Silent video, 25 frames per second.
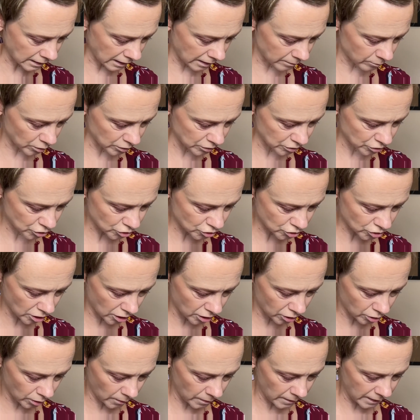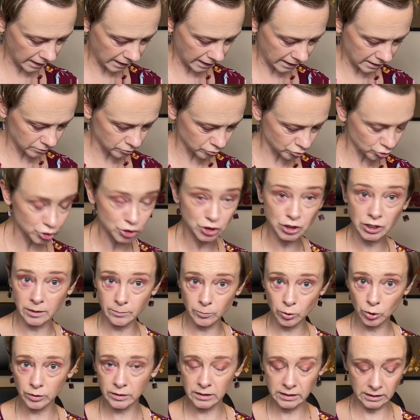I'm going to start on the outer
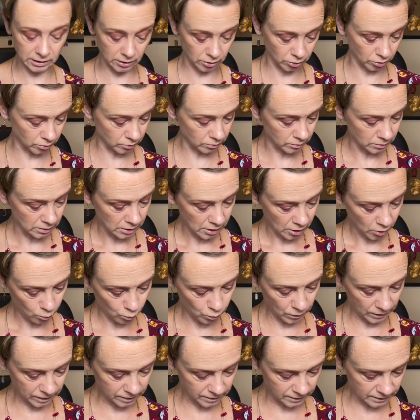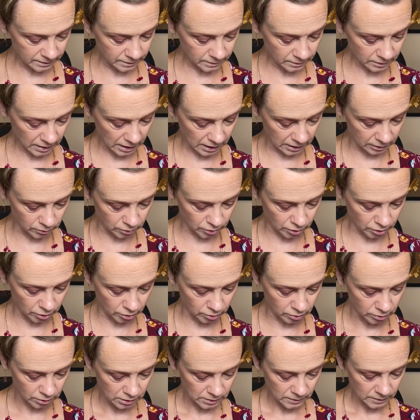shimmer here with this
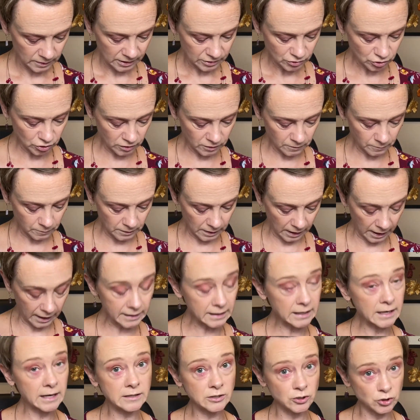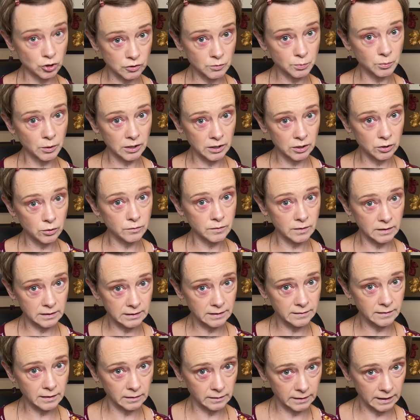color. I kind of just want to use it
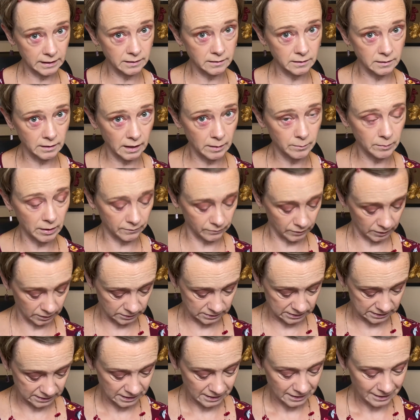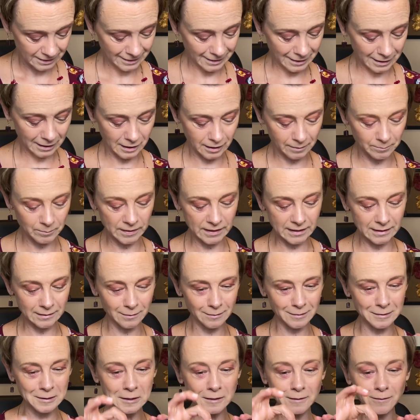because I like the name of it.
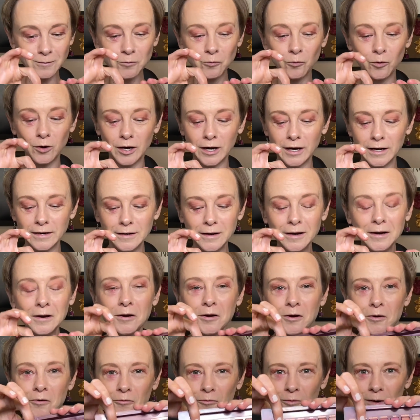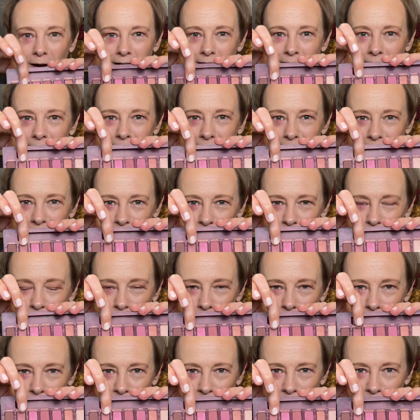It's this one right
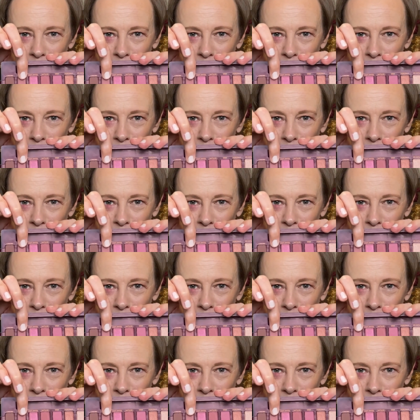here.